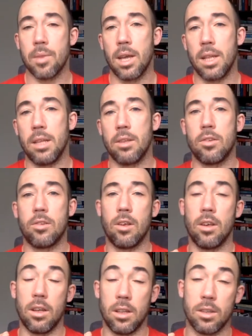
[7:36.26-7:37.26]
and it's
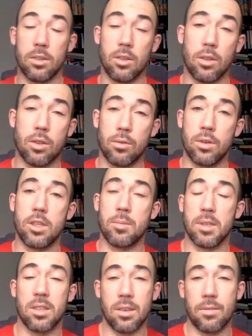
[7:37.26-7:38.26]
and it's three
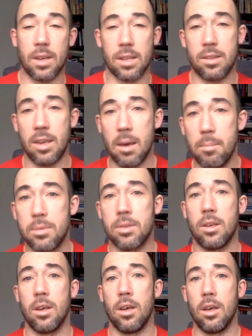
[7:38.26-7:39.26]
specific tips
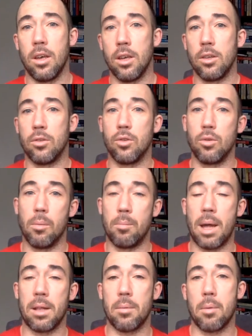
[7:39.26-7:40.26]
to
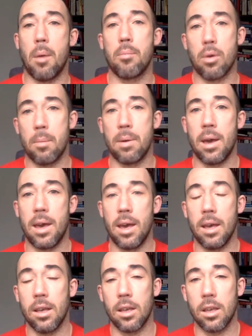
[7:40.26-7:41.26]
better prepare
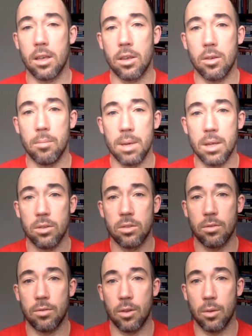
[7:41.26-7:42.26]
your meals
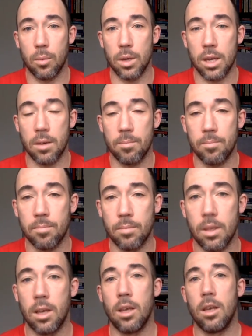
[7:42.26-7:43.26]
for the week.
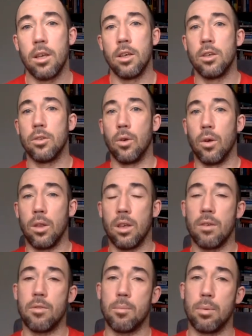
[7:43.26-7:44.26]
So
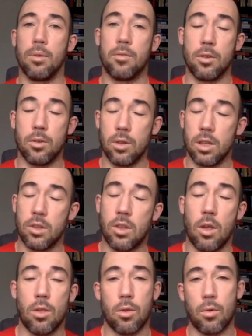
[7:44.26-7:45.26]
if you put, if you do these
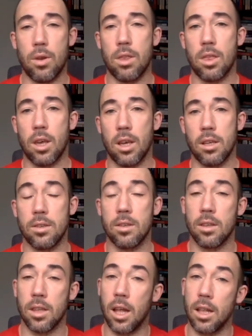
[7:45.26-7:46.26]
three things,
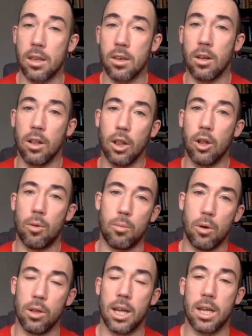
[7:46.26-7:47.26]
then you're a lot
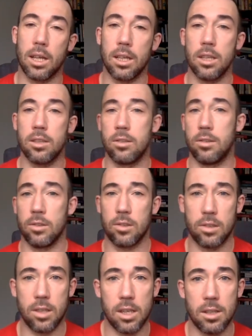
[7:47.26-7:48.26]
more likely to
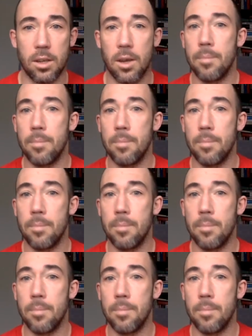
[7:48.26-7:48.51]
succeed